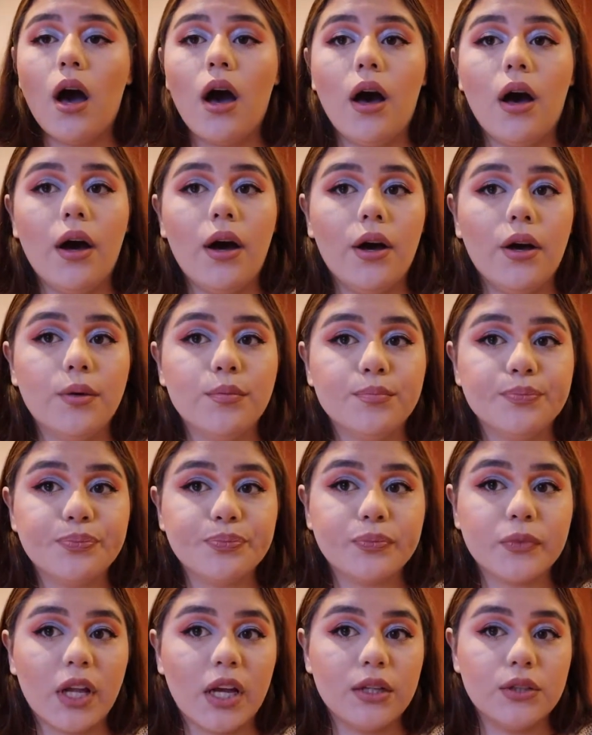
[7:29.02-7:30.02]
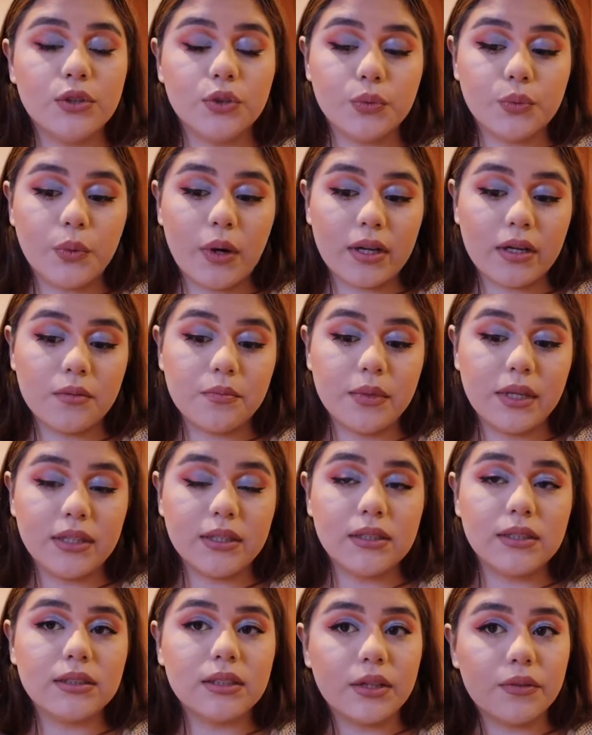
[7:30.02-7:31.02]
I do recommend
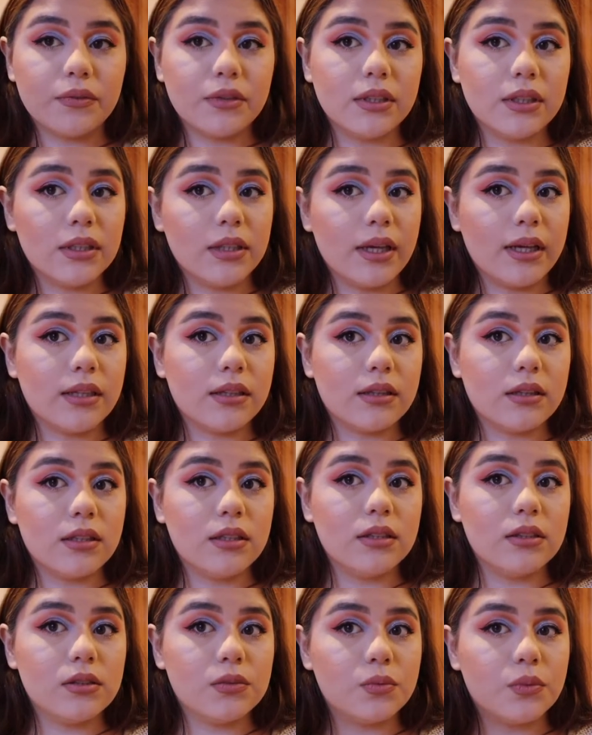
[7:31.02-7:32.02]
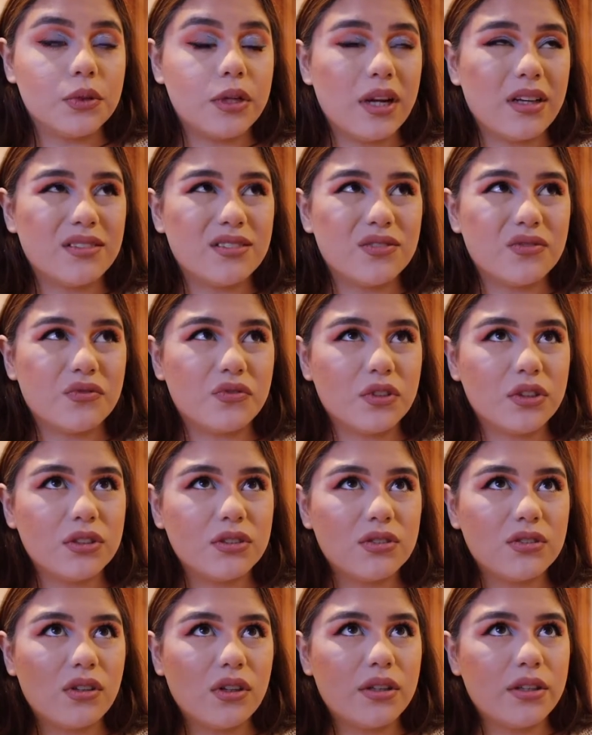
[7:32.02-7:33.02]
these. I really like these. When I first
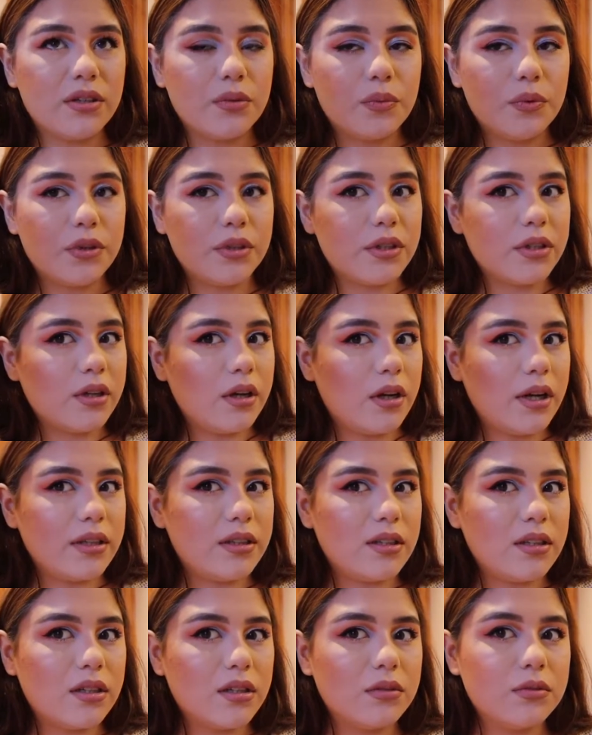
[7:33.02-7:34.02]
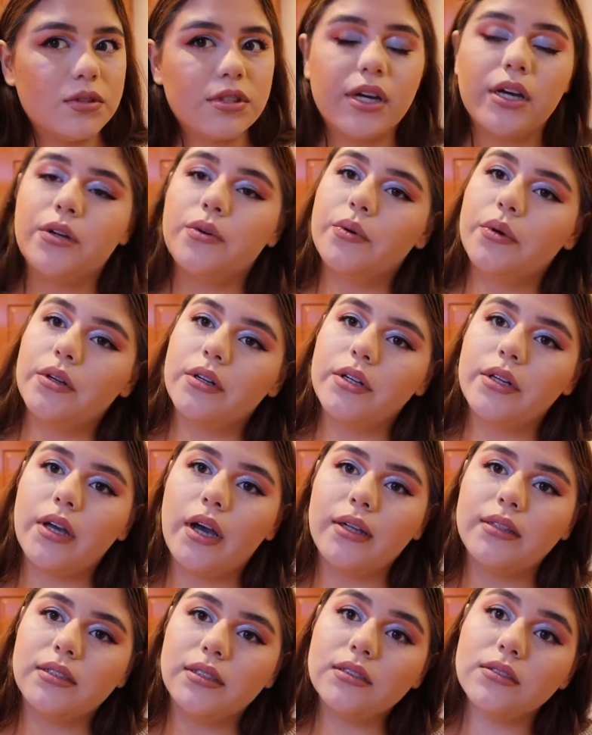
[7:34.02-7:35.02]
started working out, I think in January,
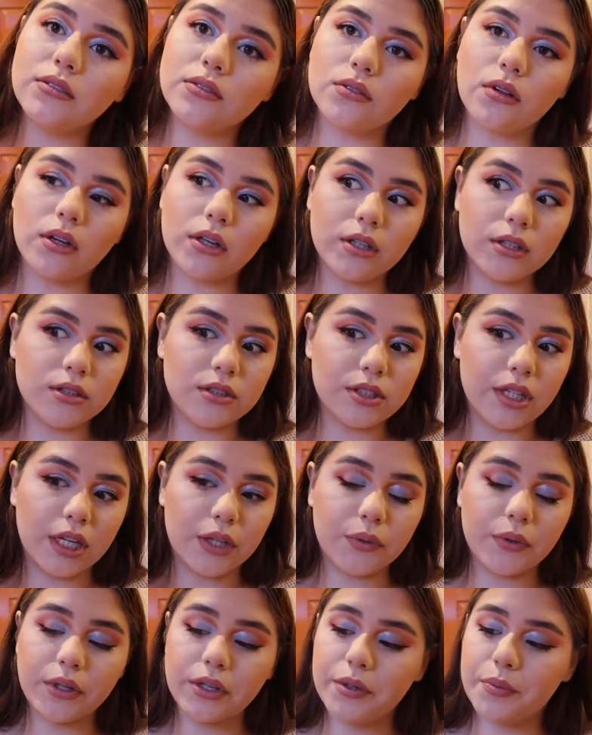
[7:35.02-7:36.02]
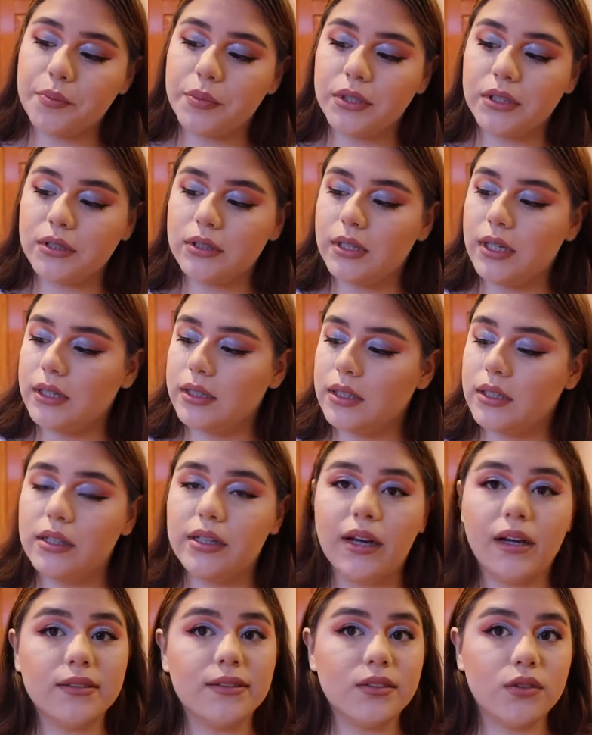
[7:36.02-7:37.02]
I did start in January, but technically
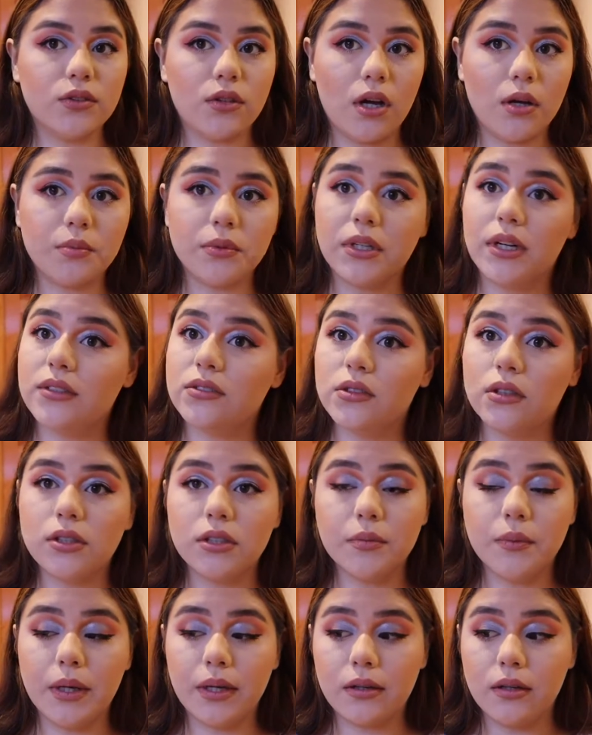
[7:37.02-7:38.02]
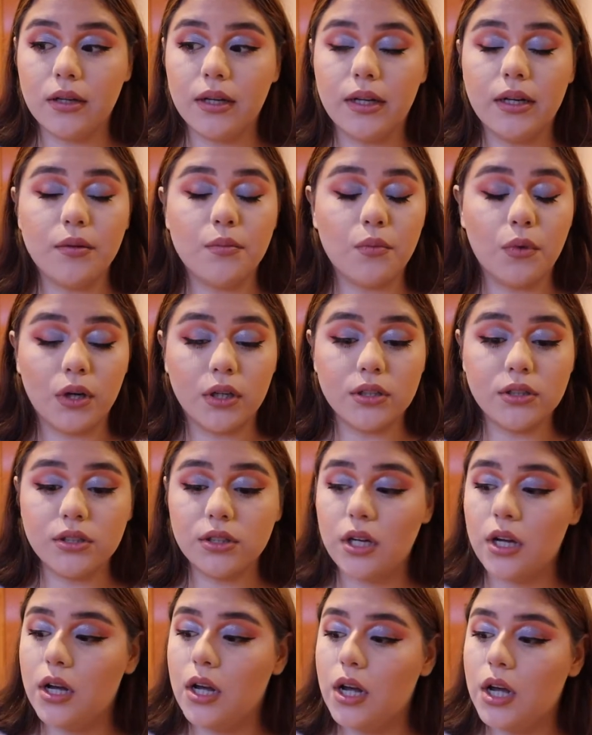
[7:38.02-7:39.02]
I stopped and I started back again in March
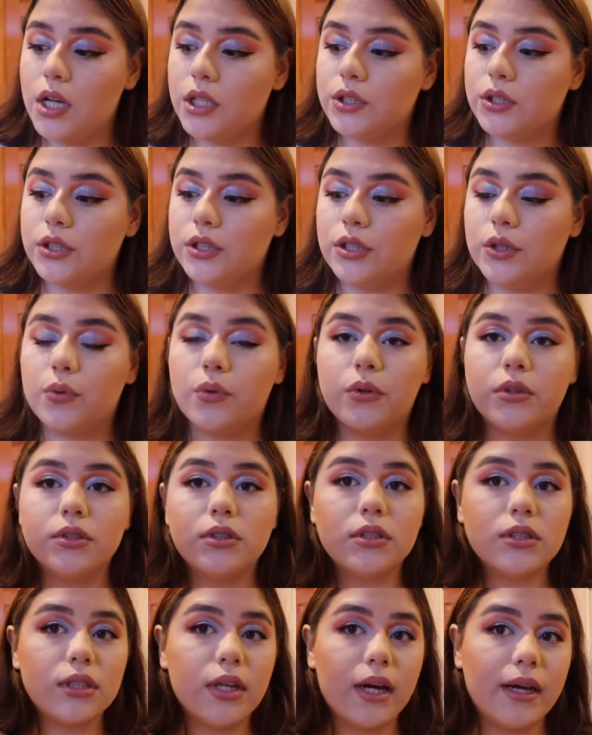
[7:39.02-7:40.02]
during the quarantine.